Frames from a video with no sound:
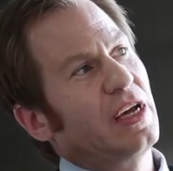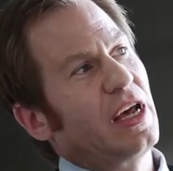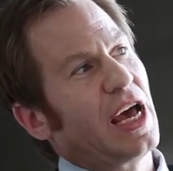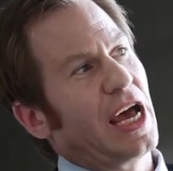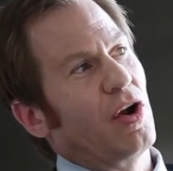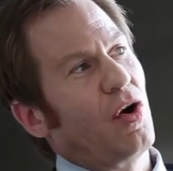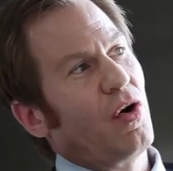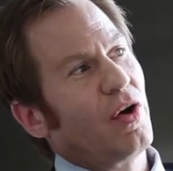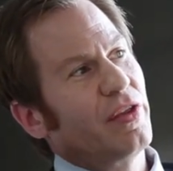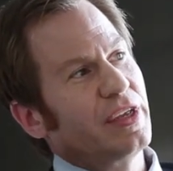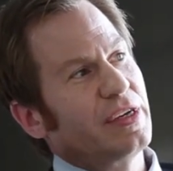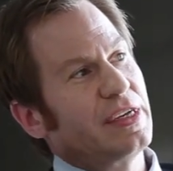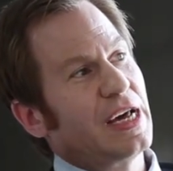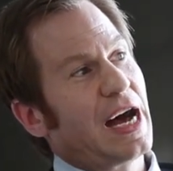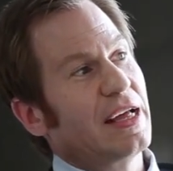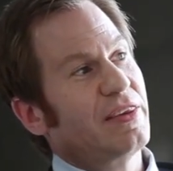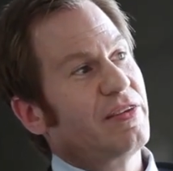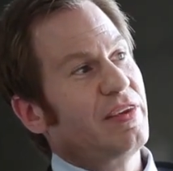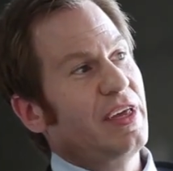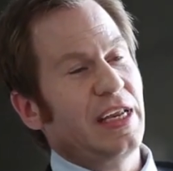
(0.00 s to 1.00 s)
and all the
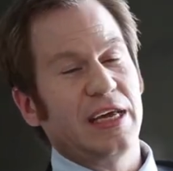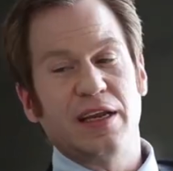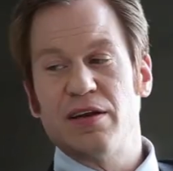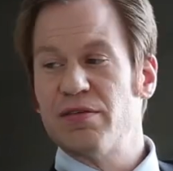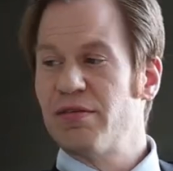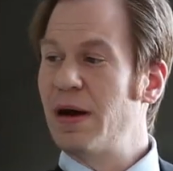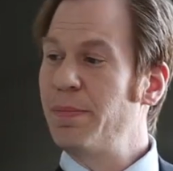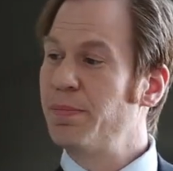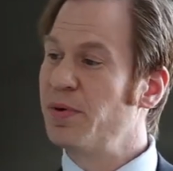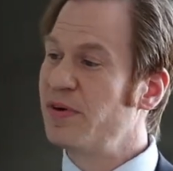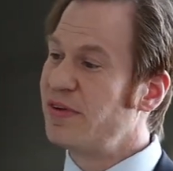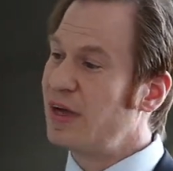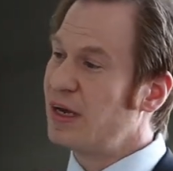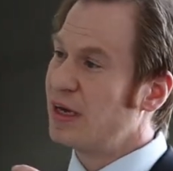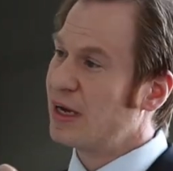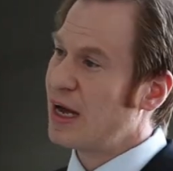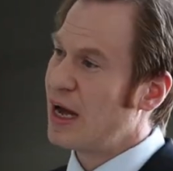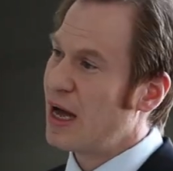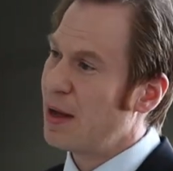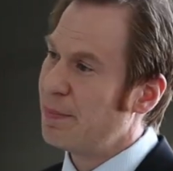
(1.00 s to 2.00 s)
dots in it
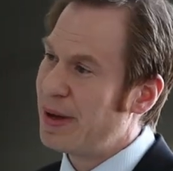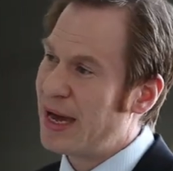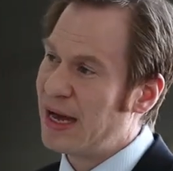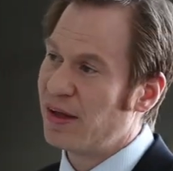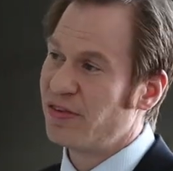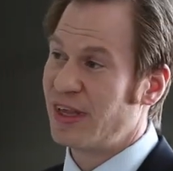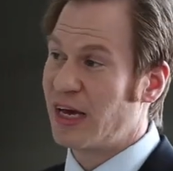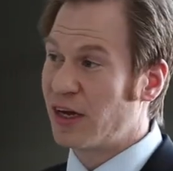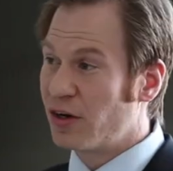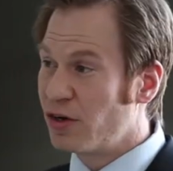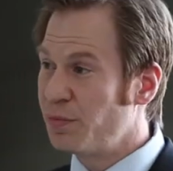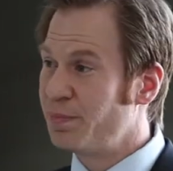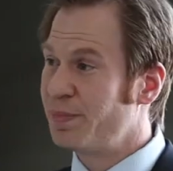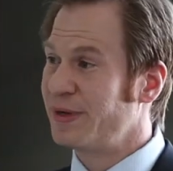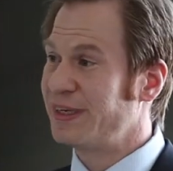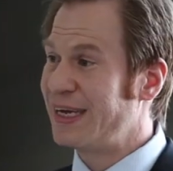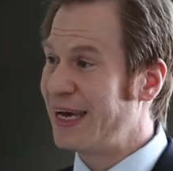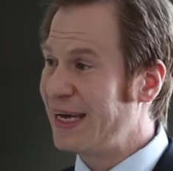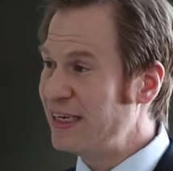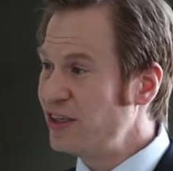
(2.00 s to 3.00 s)
represent compounds that could
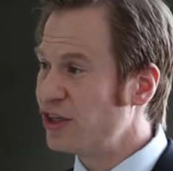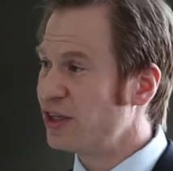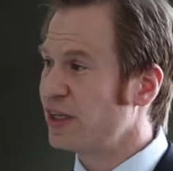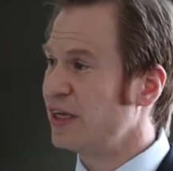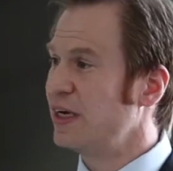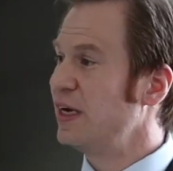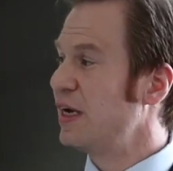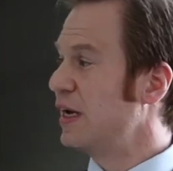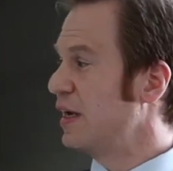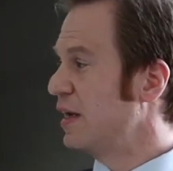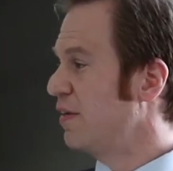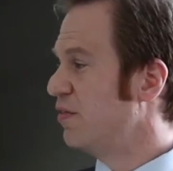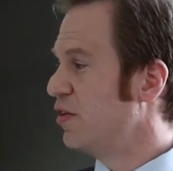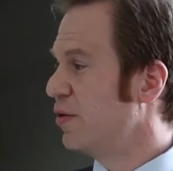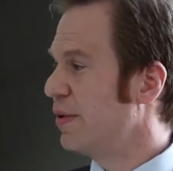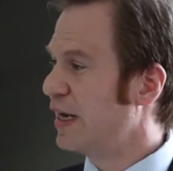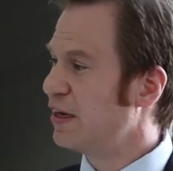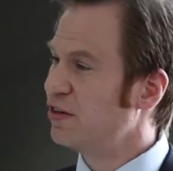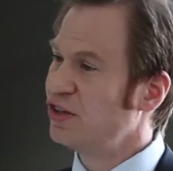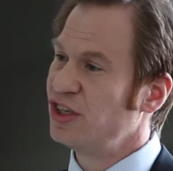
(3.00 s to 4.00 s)
potentially give
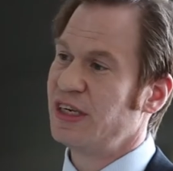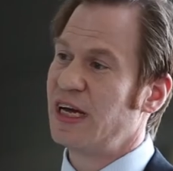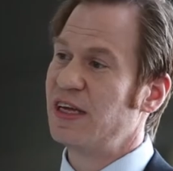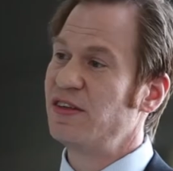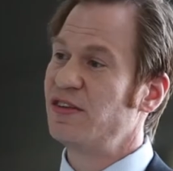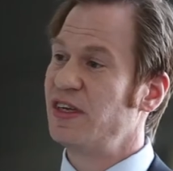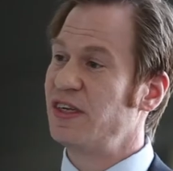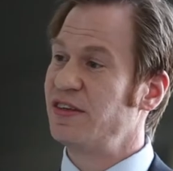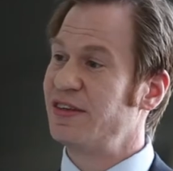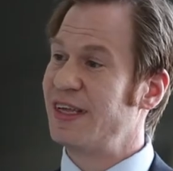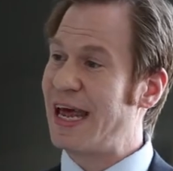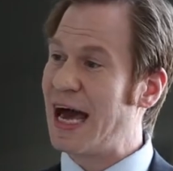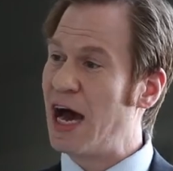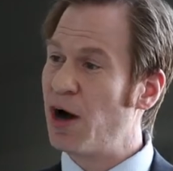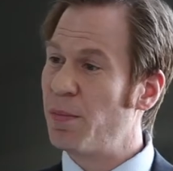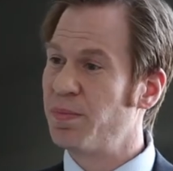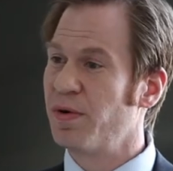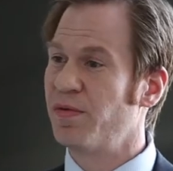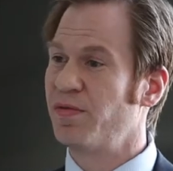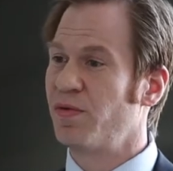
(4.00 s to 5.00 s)
you energy densities that
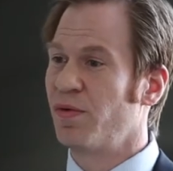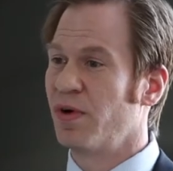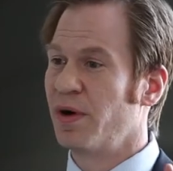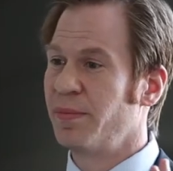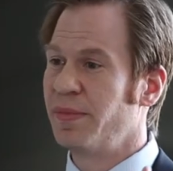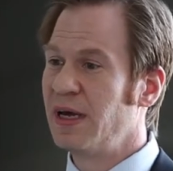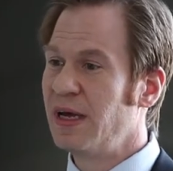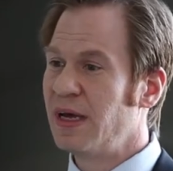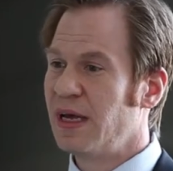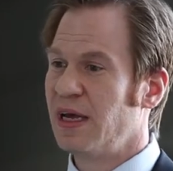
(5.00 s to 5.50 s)
outperform